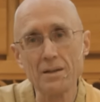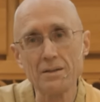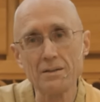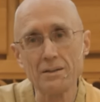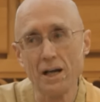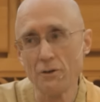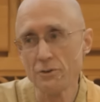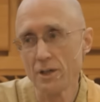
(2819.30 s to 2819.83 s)

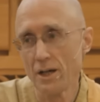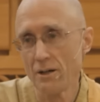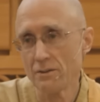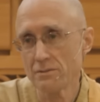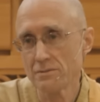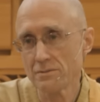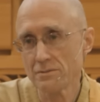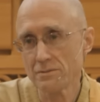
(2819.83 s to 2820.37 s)
downtown,
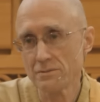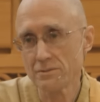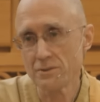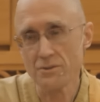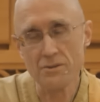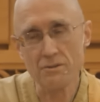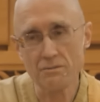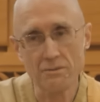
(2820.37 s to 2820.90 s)
of
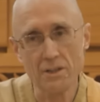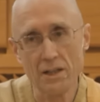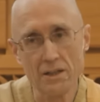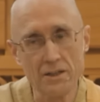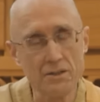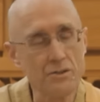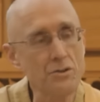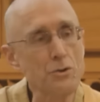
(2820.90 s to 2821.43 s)
course, Delhi
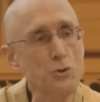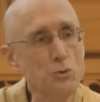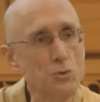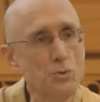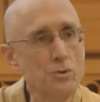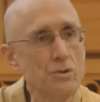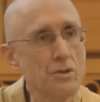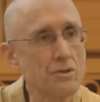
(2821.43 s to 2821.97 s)
is
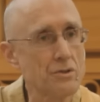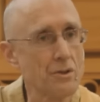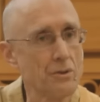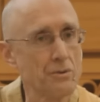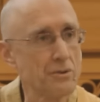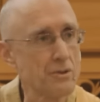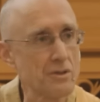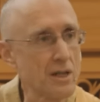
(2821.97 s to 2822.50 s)
huge,
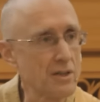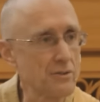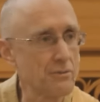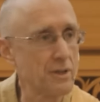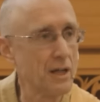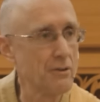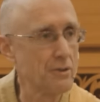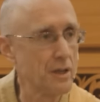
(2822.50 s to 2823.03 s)
so there's lots of
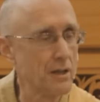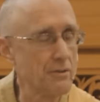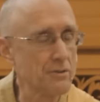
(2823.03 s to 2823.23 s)
downtowns,